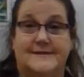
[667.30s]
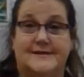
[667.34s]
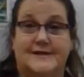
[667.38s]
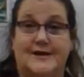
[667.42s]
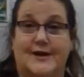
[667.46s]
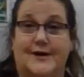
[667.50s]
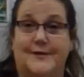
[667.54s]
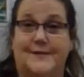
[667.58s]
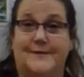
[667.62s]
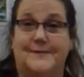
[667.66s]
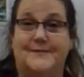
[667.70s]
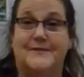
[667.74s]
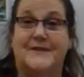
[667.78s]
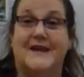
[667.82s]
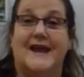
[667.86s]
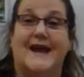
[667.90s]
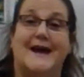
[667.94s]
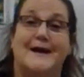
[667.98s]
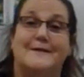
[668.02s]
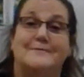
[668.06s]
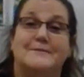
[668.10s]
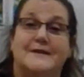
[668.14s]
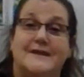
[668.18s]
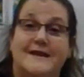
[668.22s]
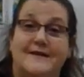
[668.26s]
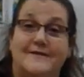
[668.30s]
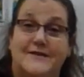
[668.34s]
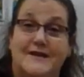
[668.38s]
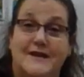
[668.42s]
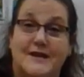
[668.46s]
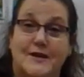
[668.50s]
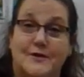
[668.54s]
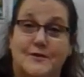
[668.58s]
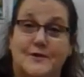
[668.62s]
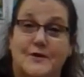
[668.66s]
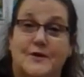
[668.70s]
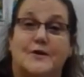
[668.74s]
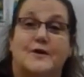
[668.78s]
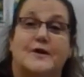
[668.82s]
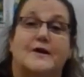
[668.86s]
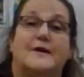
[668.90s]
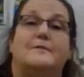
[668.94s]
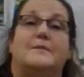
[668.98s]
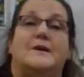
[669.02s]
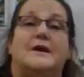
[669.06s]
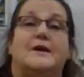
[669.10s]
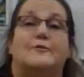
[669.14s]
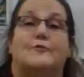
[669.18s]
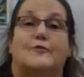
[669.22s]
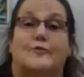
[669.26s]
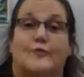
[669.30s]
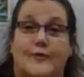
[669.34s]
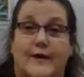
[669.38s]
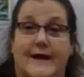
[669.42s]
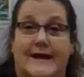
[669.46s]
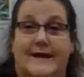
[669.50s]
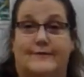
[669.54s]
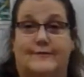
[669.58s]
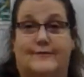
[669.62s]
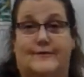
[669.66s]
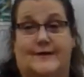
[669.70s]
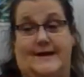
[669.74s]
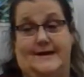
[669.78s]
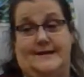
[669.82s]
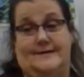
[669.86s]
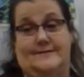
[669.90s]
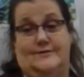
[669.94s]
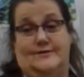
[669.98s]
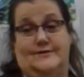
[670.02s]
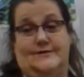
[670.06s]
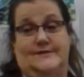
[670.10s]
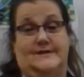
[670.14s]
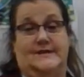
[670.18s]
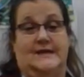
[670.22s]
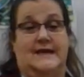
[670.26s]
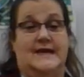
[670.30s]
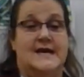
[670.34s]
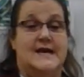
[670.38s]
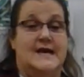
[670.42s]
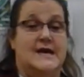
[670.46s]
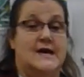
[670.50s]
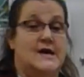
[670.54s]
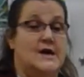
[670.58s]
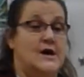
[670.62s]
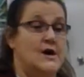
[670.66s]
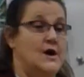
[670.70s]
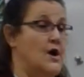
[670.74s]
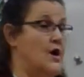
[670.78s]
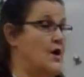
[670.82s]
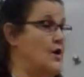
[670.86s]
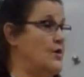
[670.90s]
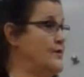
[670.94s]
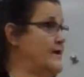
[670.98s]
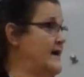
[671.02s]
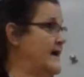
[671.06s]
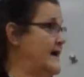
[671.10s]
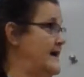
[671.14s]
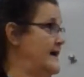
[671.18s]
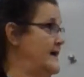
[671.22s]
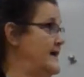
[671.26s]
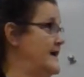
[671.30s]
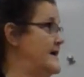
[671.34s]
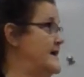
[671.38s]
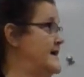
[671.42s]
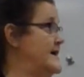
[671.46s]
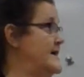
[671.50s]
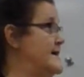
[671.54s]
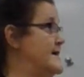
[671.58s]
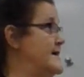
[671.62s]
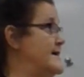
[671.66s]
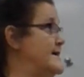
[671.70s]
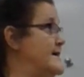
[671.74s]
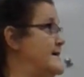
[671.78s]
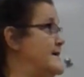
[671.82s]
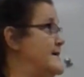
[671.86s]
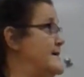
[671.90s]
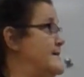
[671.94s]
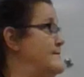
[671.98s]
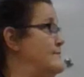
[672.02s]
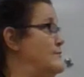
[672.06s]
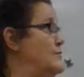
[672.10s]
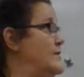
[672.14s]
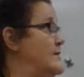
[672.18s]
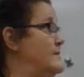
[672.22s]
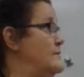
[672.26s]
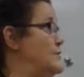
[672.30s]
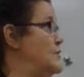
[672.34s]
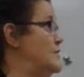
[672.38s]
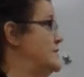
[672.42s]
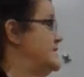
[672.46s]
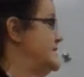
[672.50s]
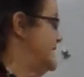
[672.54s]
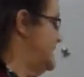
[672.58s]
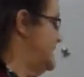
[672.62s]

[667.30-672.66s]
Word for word: So I believe in you. You're going to be great writers. Okay, um, one more